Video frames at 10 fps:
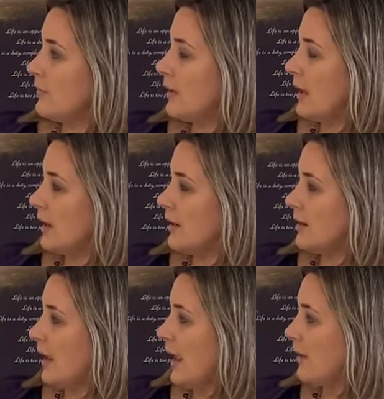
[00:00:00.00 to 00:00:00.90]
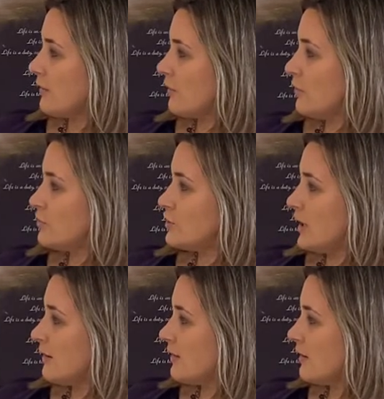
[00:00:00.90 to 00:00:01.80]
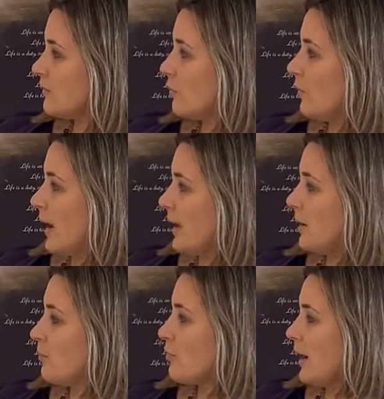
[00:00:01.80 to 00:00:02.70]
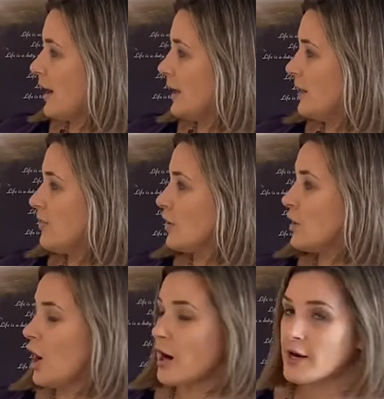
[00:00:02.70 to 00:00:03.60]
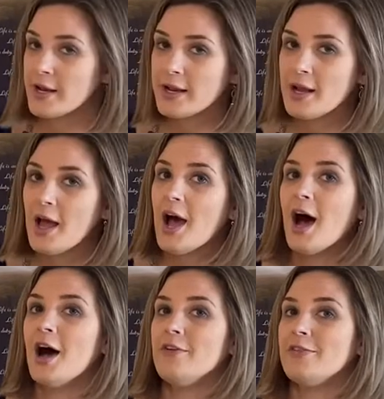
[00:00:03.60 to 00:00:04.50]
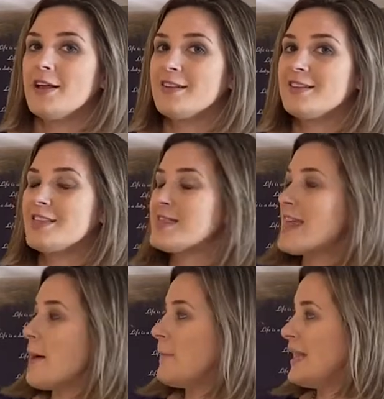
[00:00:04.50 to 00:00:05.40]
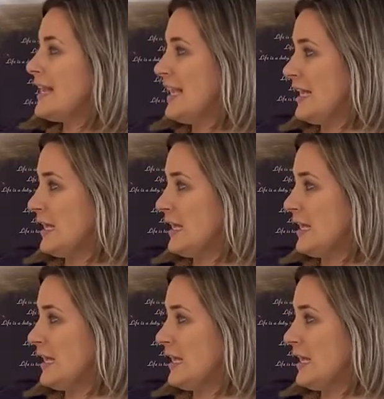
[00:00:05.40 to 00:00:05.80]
And so Jesus went and prayed in the Garden of Gethsemane.